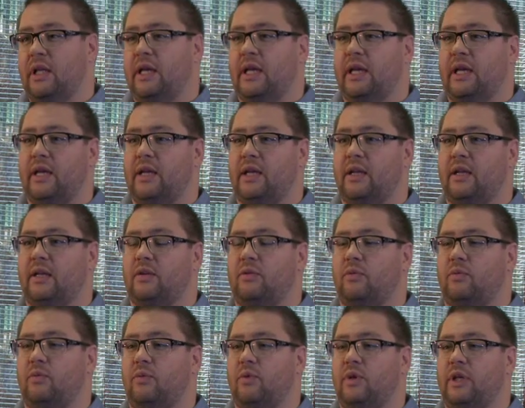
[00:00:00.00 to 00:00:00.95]

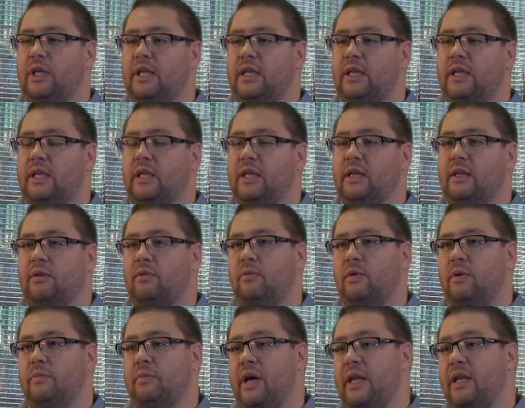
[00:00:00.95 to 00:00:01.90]
and we
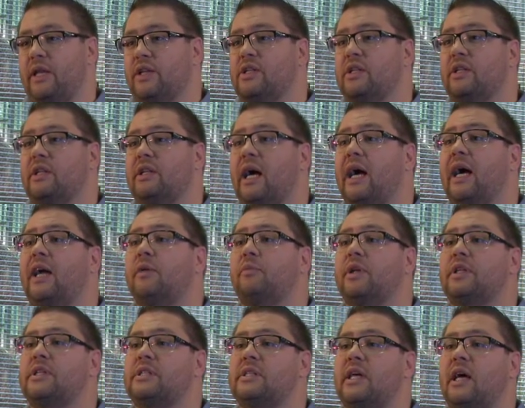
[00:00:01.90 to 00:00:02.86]
managed in 9
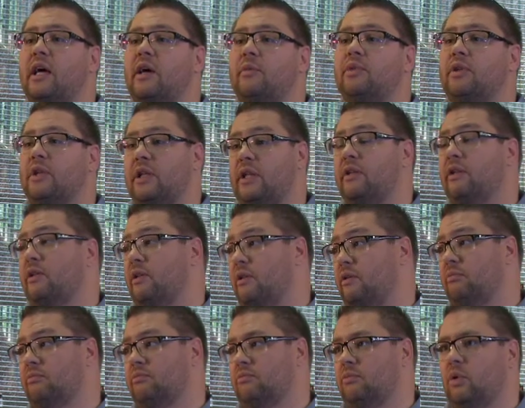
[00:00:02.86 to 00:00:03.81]
months' time,
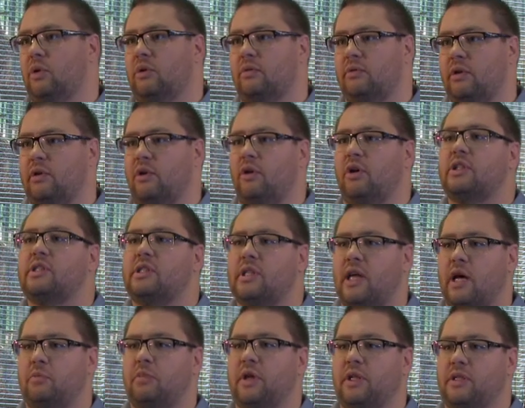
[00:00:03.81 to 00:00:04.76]
well, the last
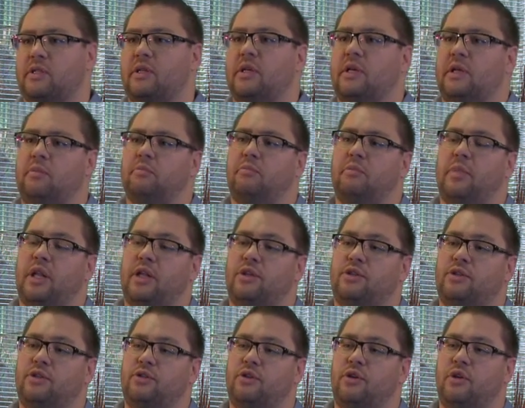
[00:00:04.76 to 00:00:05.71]
9 months,
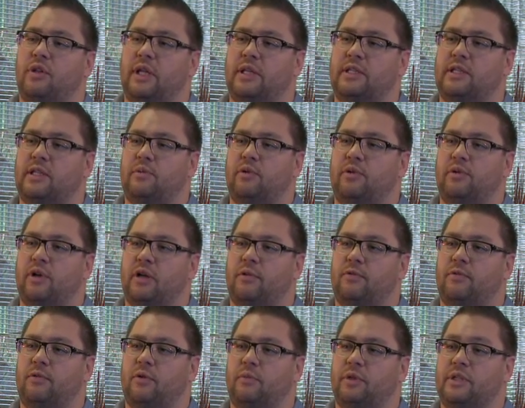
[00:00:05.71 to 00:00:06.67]
managed to turn that team around
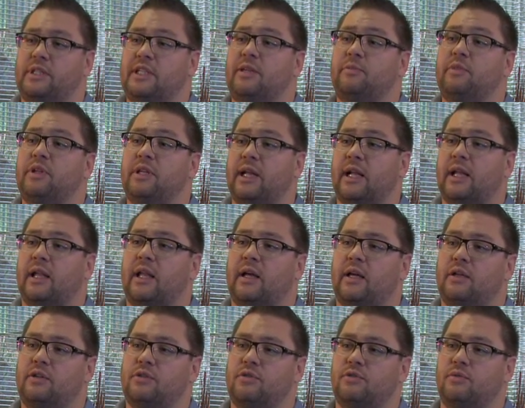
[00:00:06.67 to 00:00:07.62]
from a team in
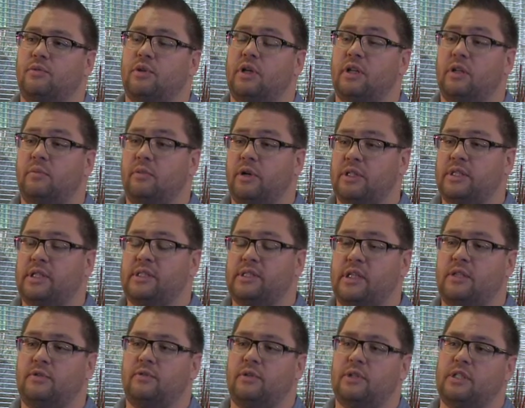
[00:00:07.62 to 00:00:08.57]
decline to one of the most
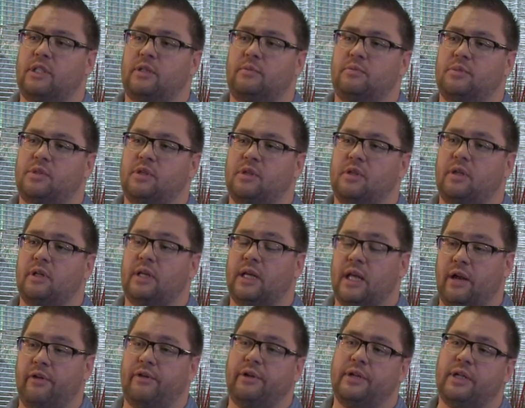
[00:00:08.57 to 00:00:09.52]
successful teams
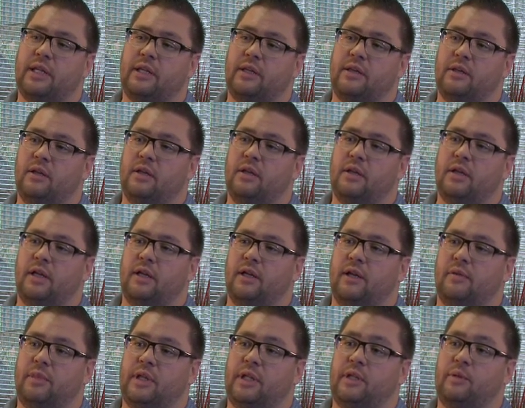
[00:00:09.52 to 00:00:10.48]
currently
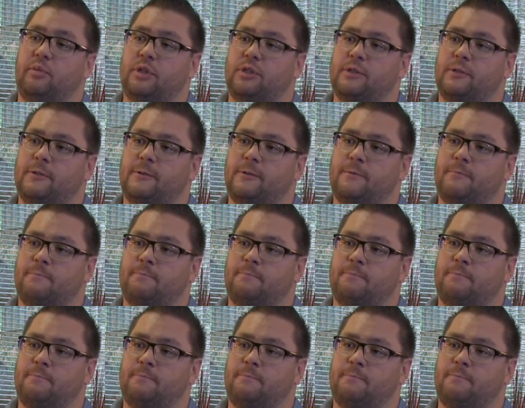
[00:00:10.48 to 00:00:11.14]
in the business.